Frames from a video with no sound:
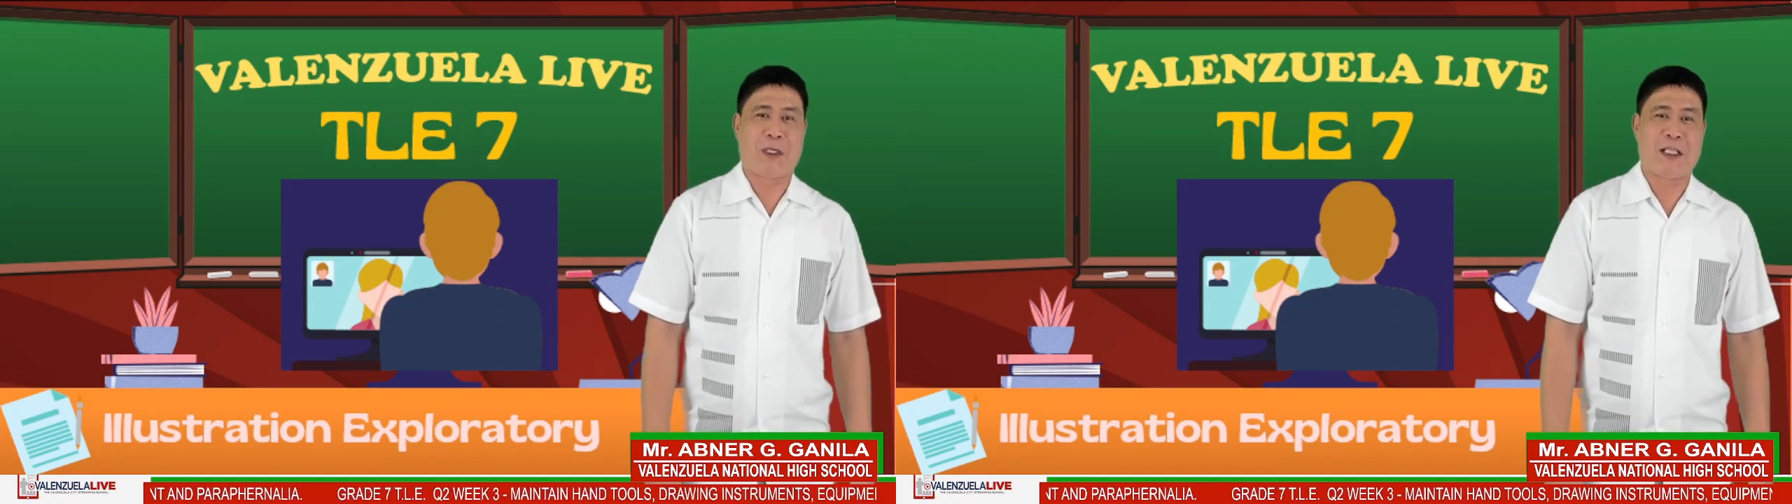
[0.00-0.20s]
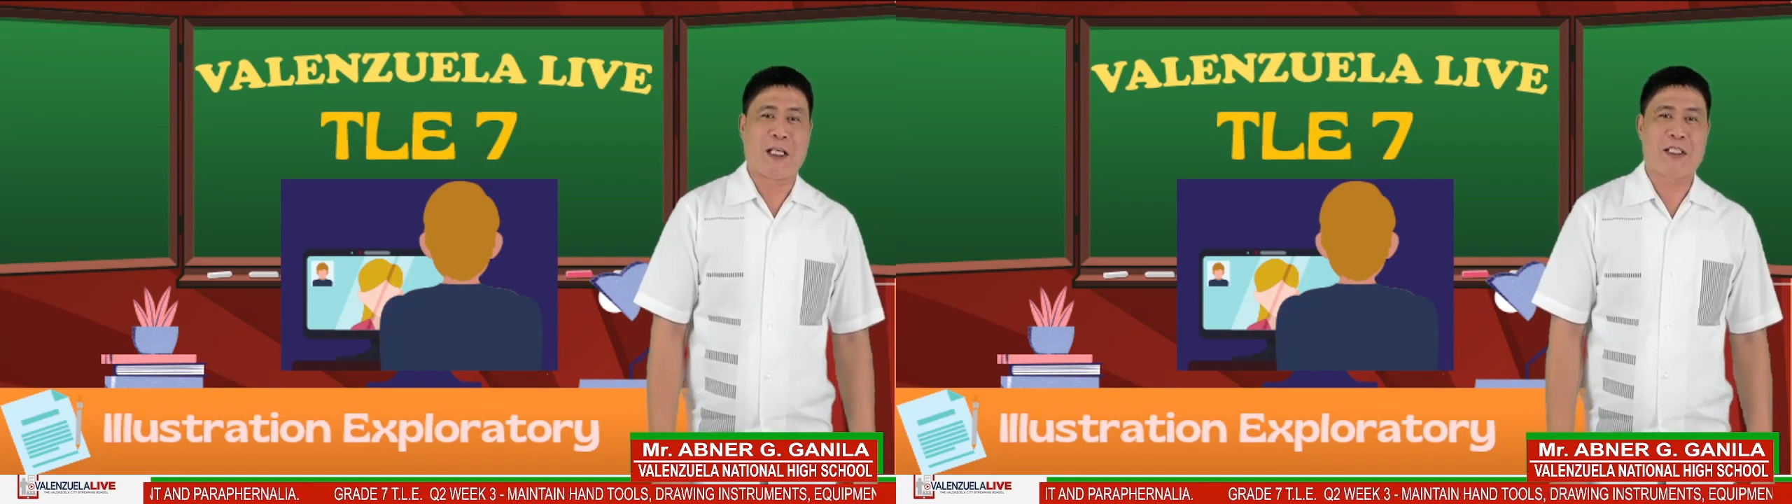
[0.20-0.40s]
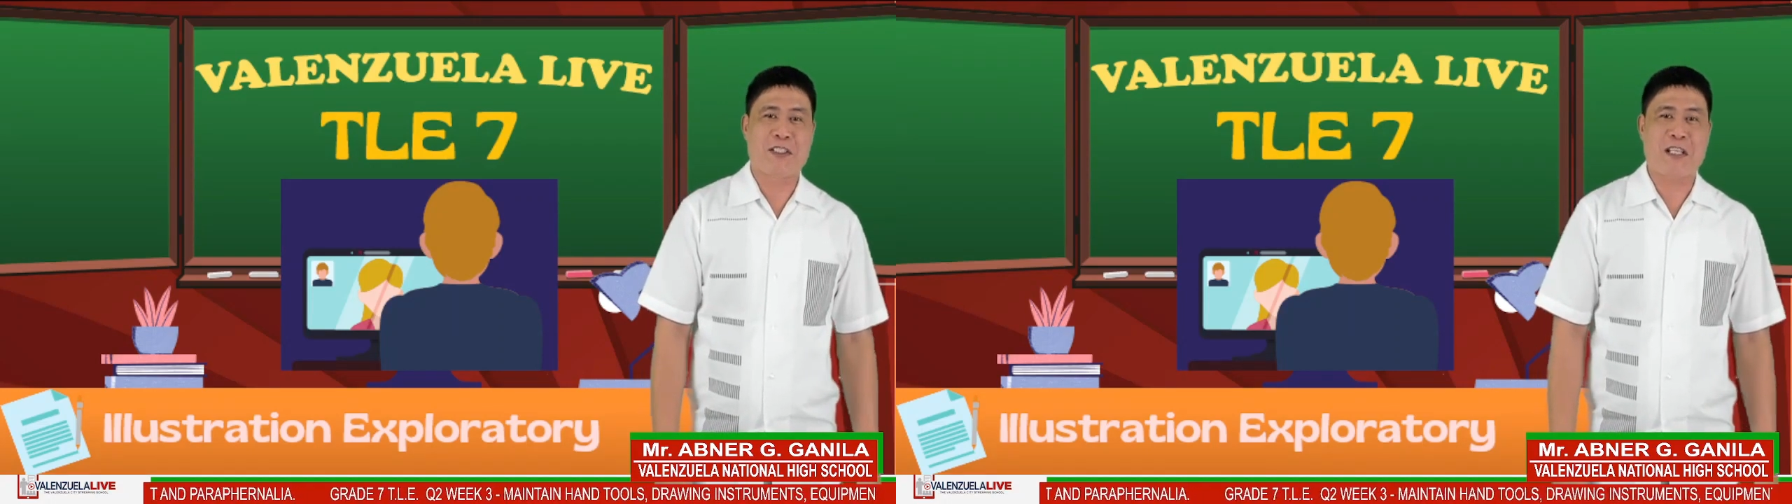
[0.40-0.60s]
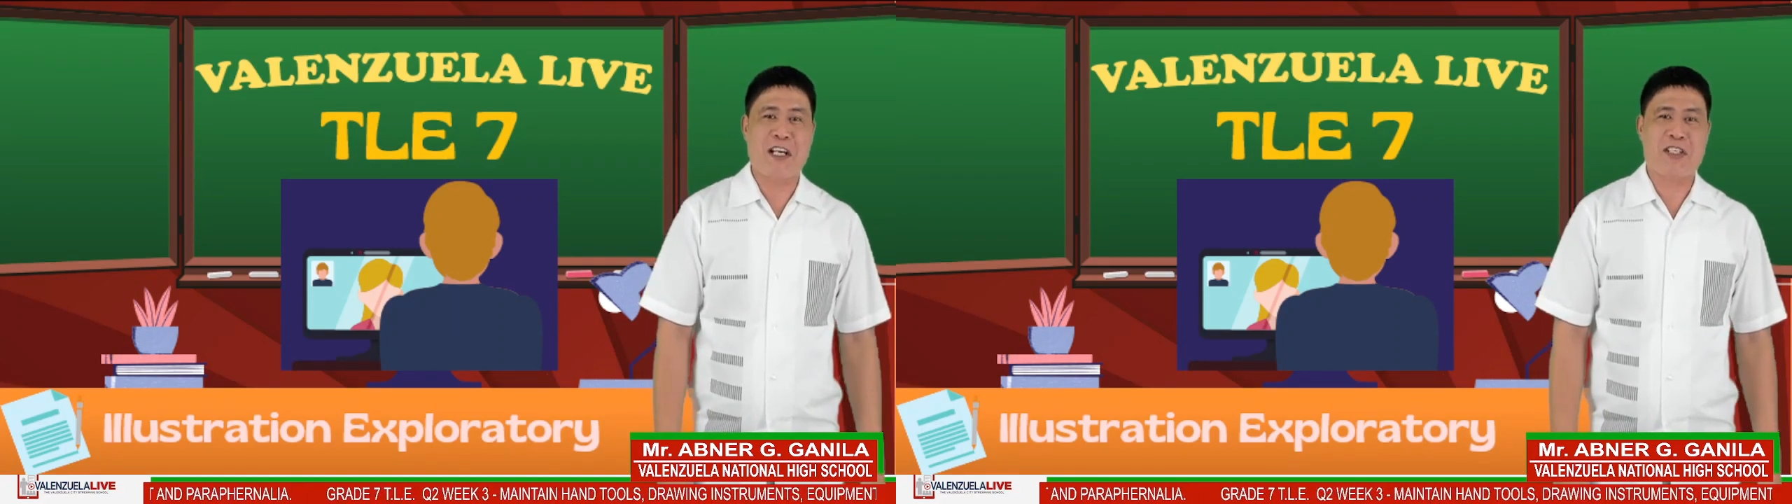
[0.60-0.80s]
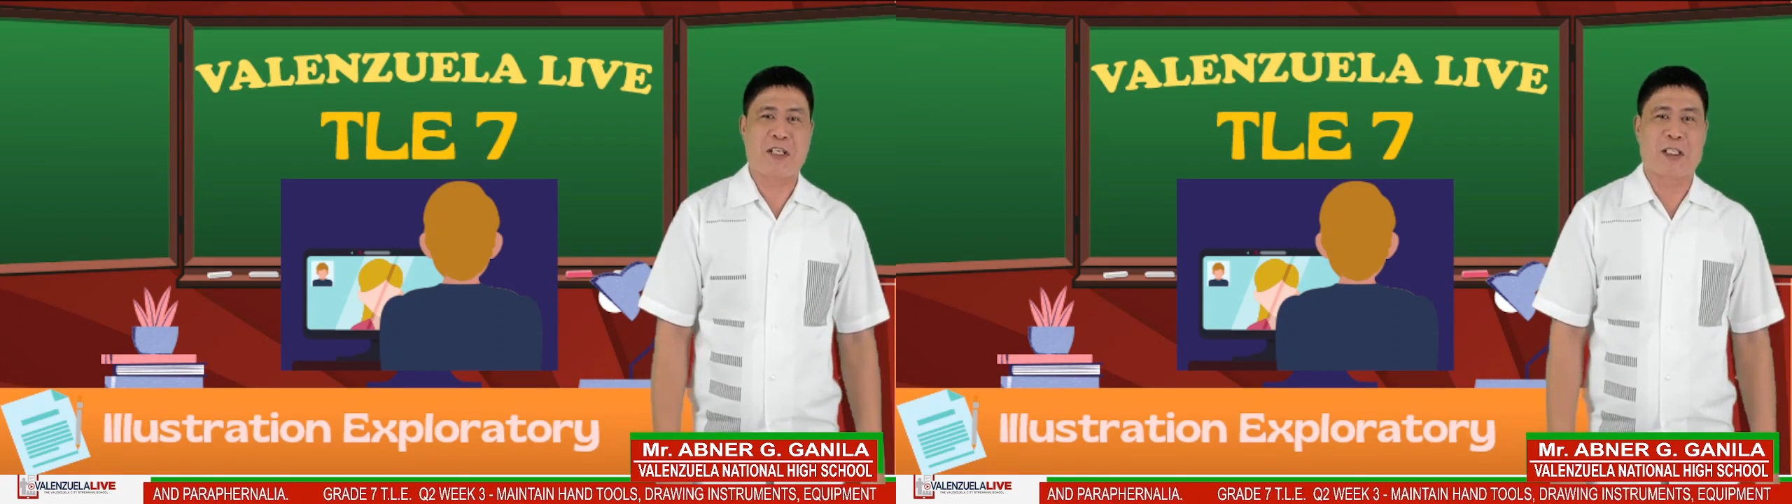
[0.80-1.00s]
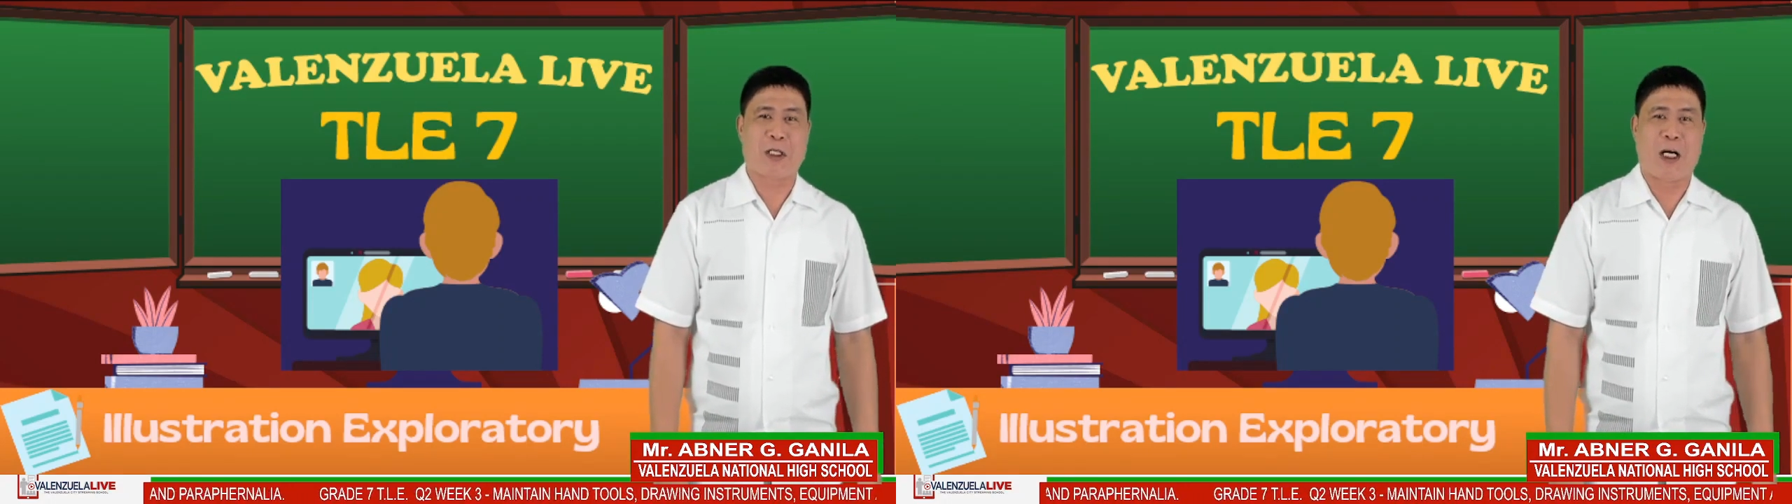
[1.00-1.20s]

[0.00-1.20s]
to another session